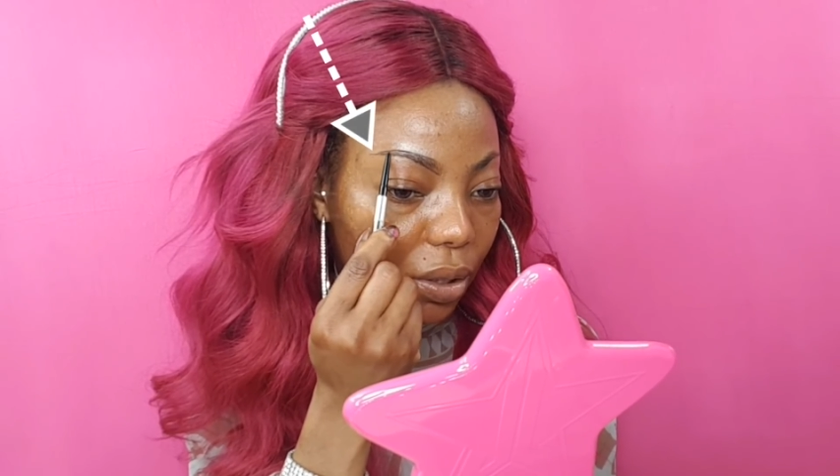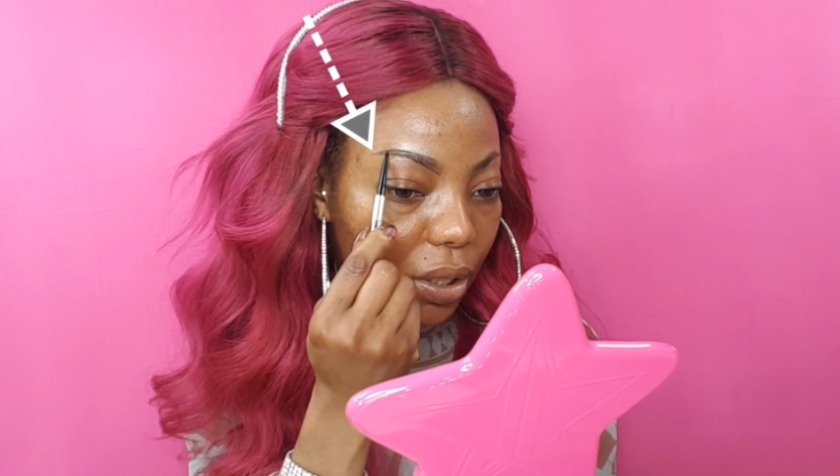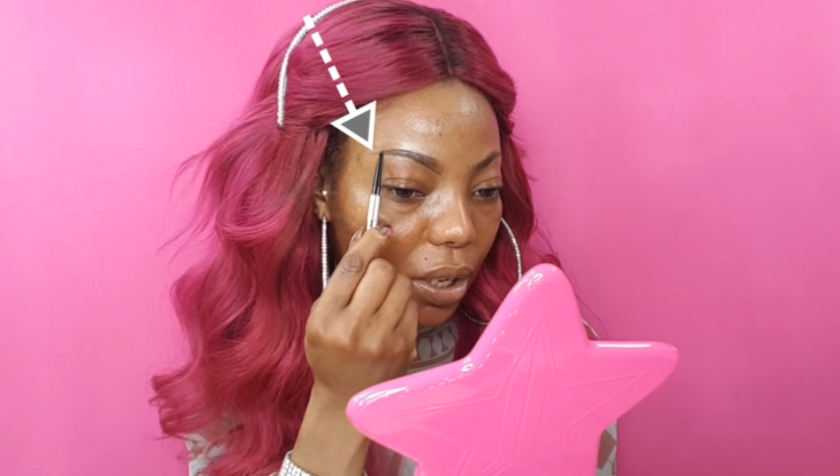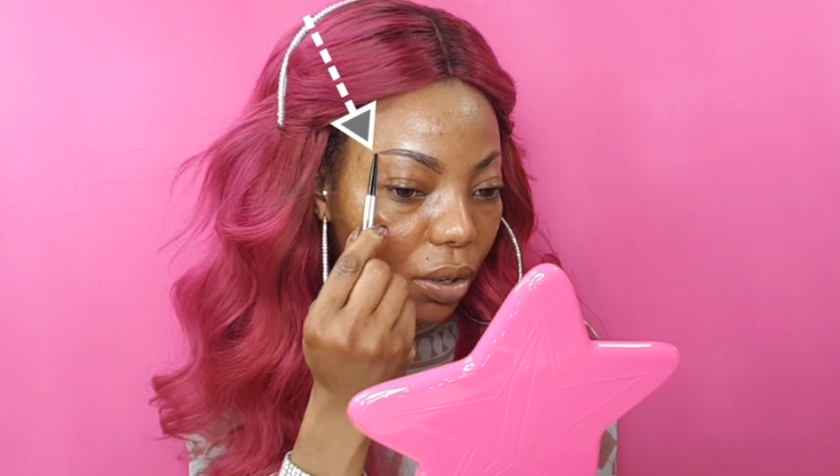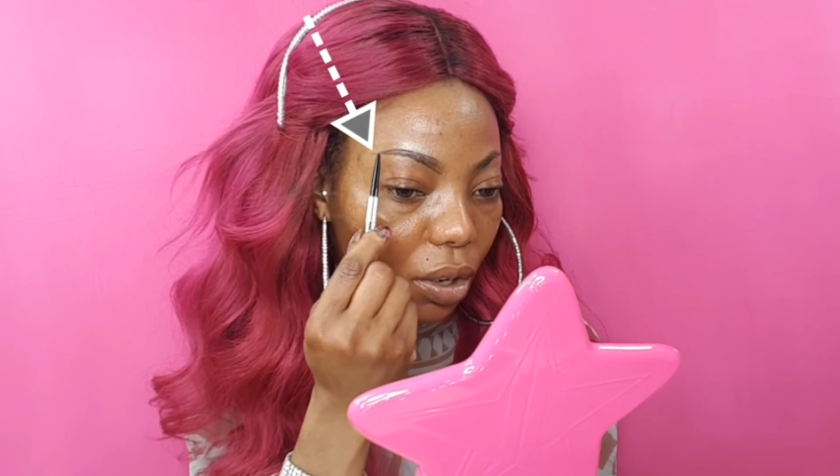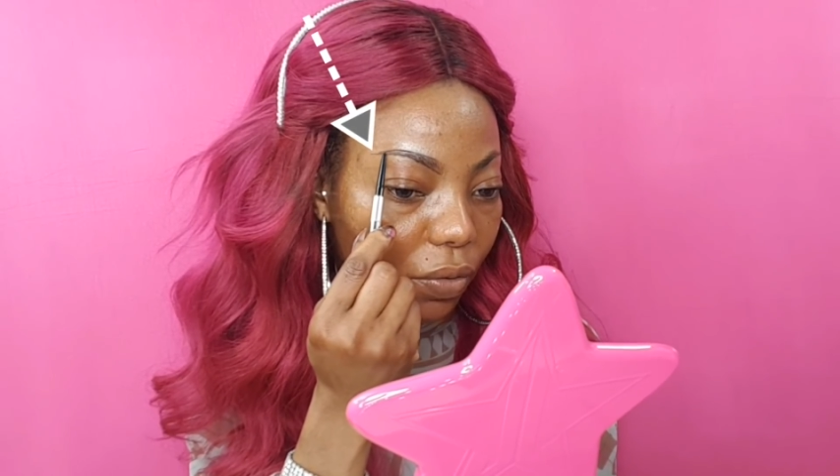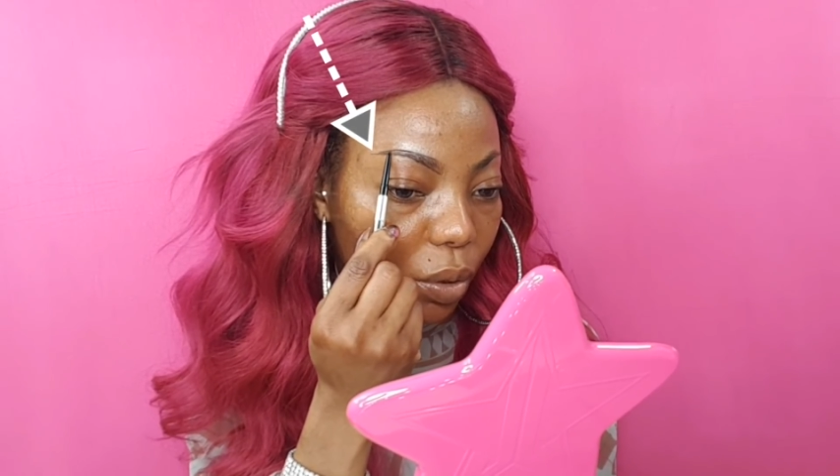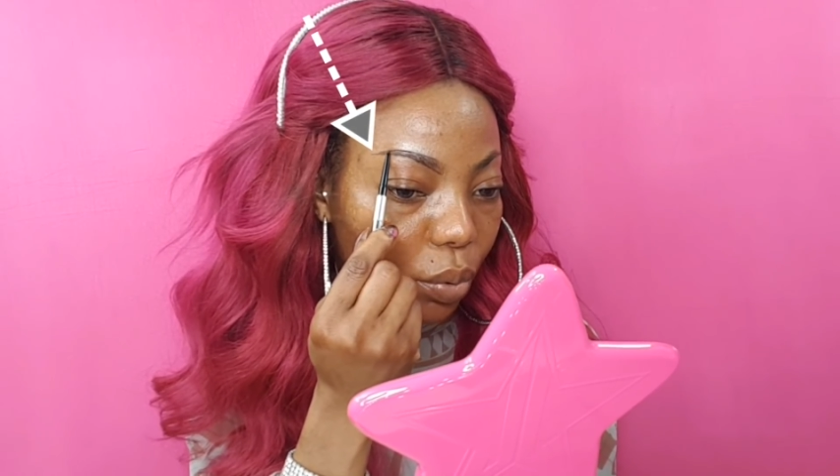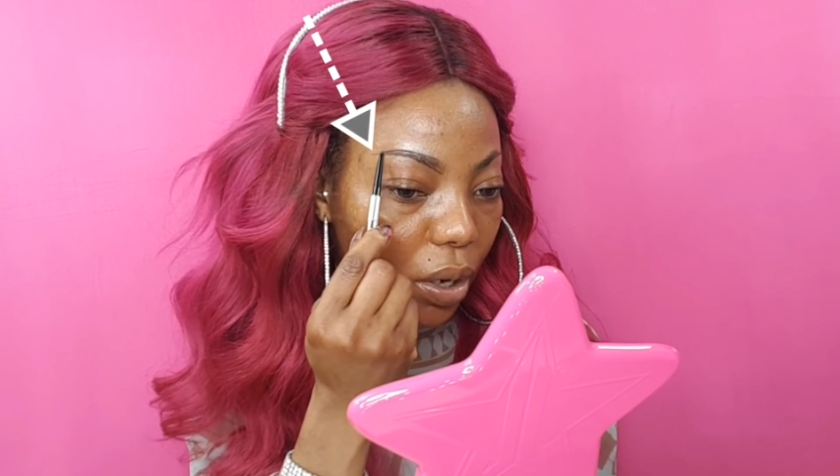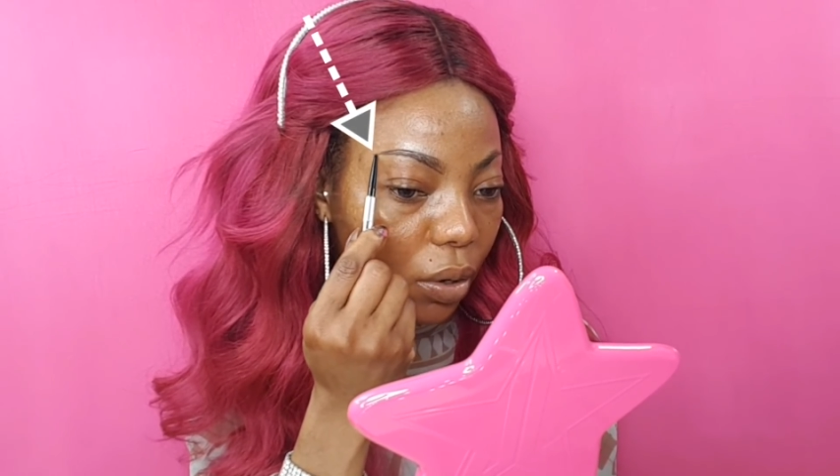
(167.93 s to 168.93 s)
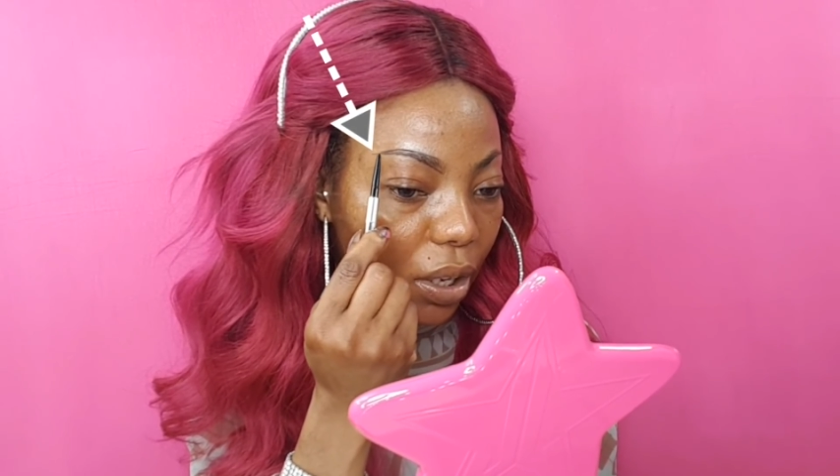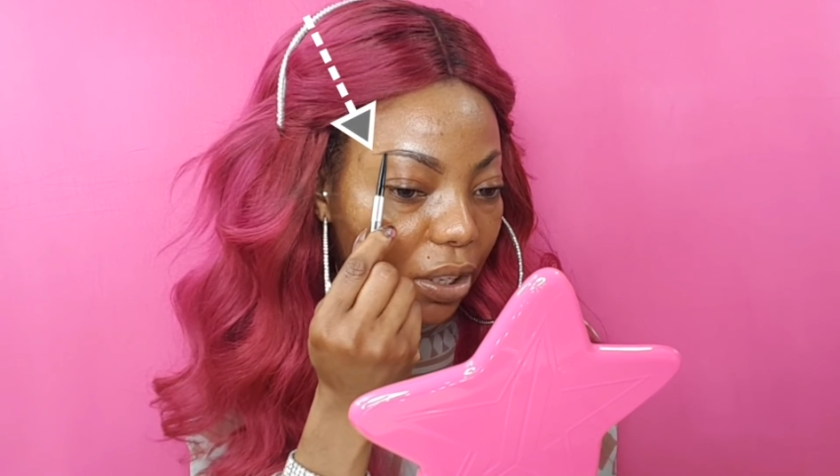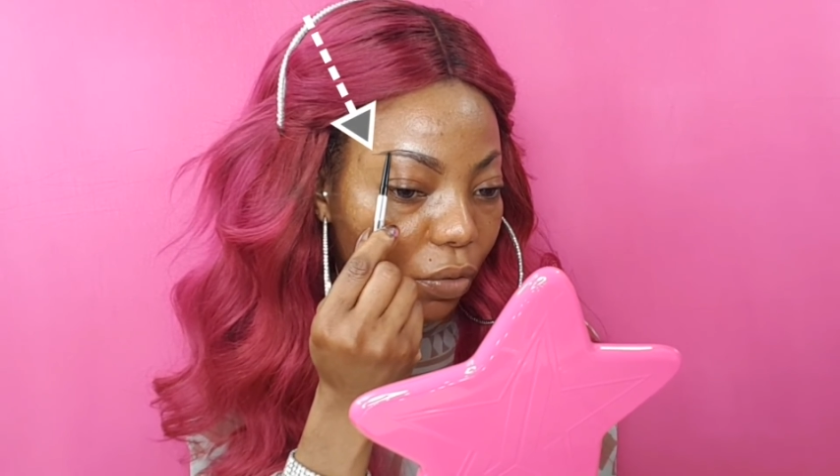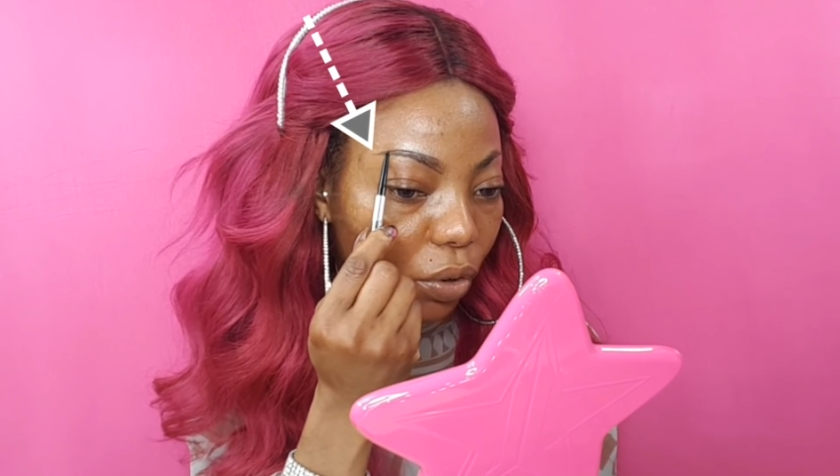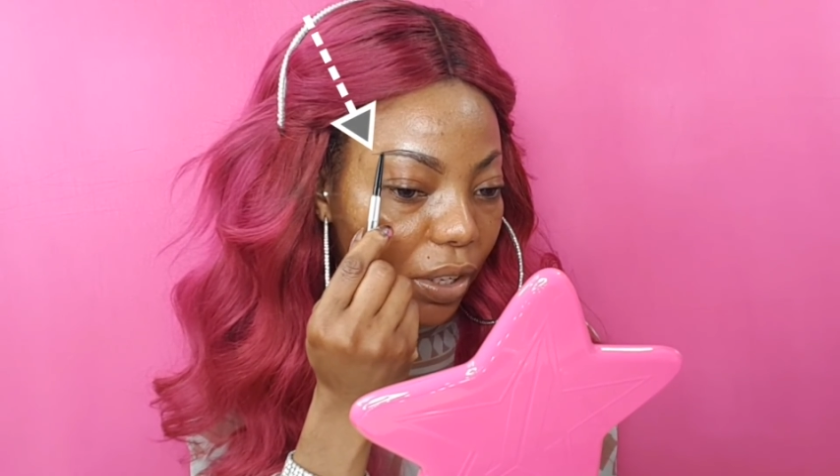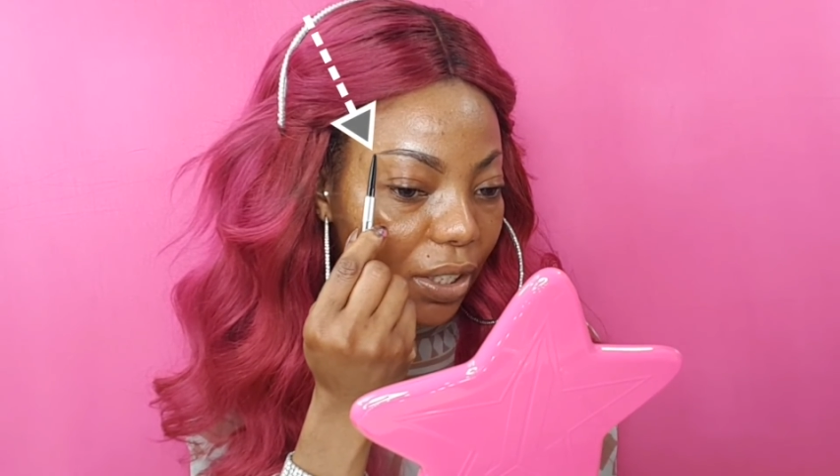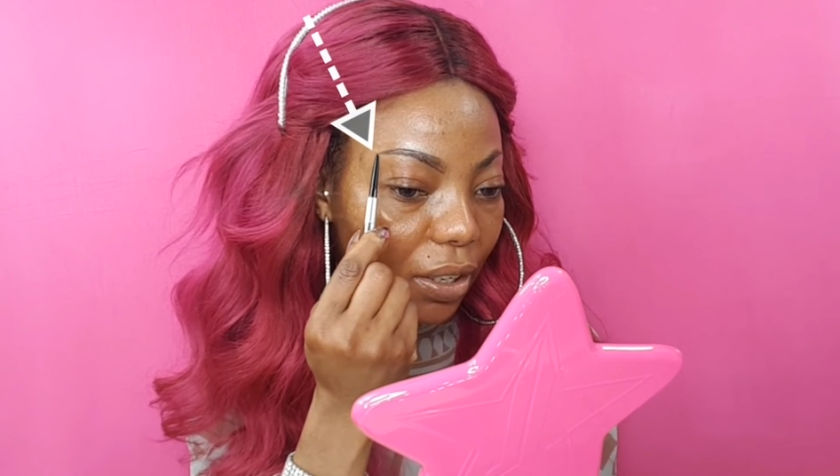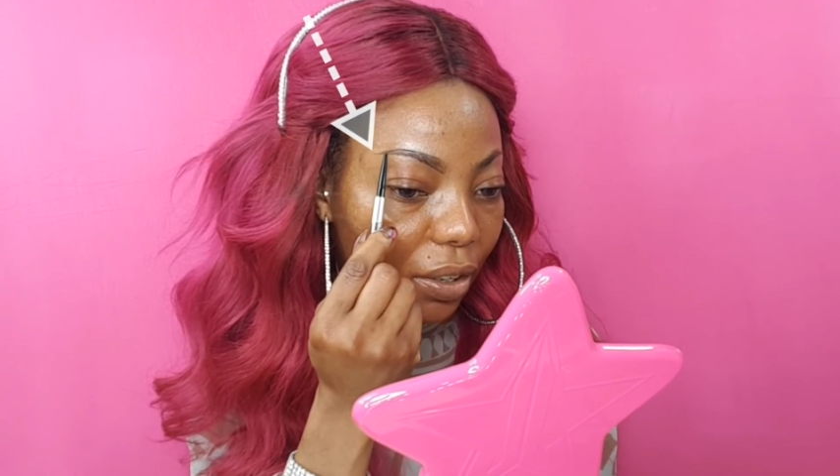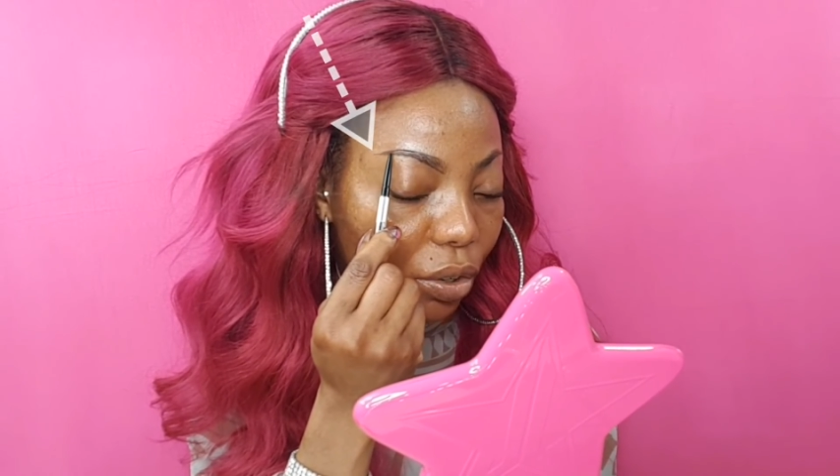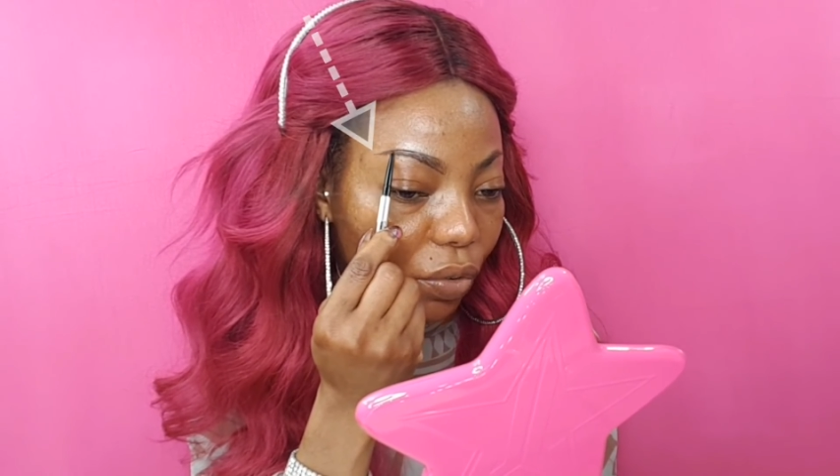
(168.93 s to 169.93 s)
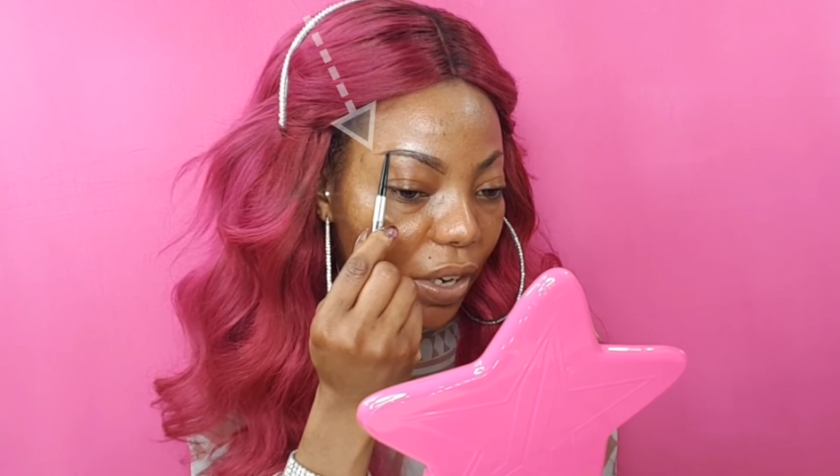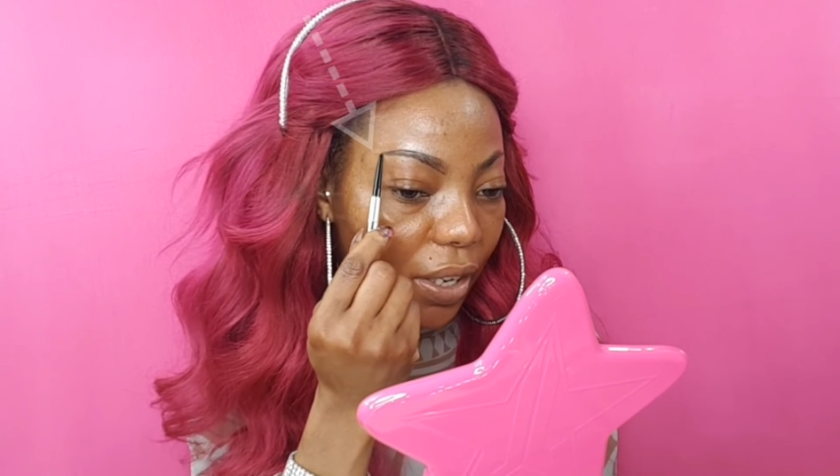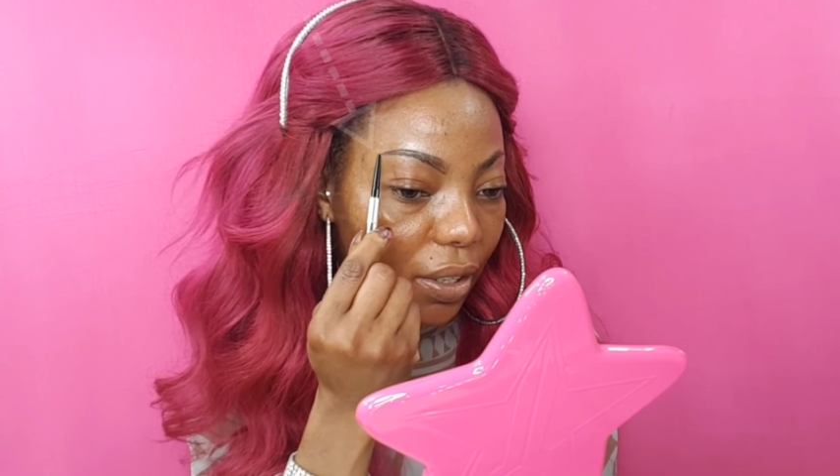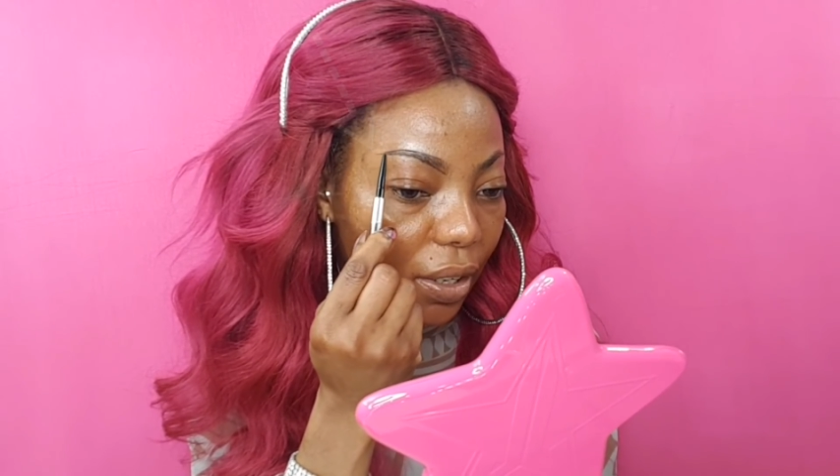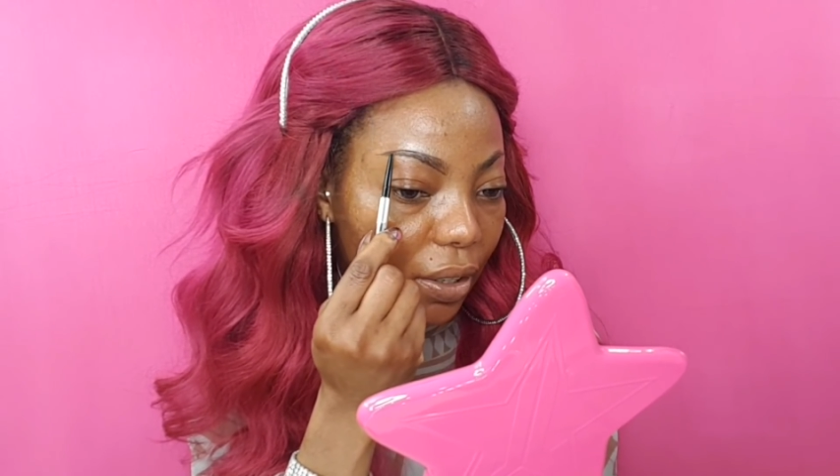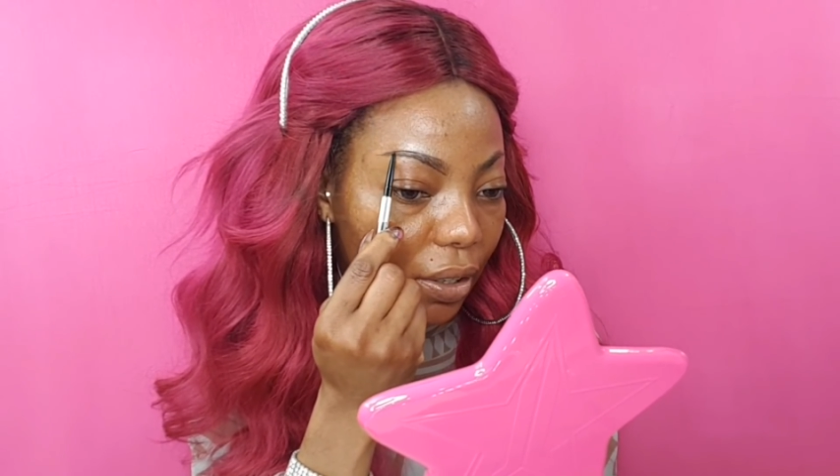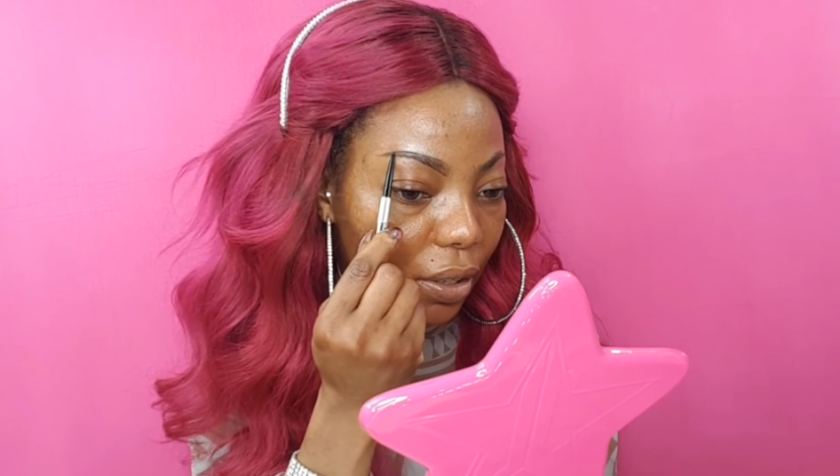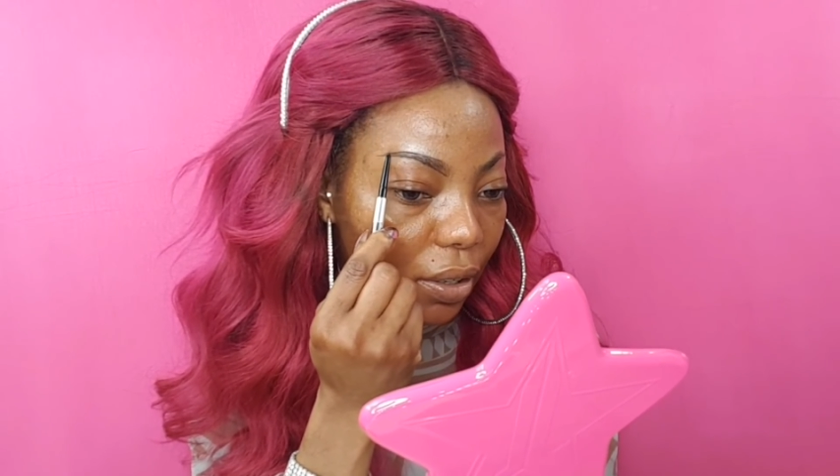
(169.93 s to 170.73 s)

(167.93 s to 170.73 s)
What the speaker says: tail of the brow that I've already created.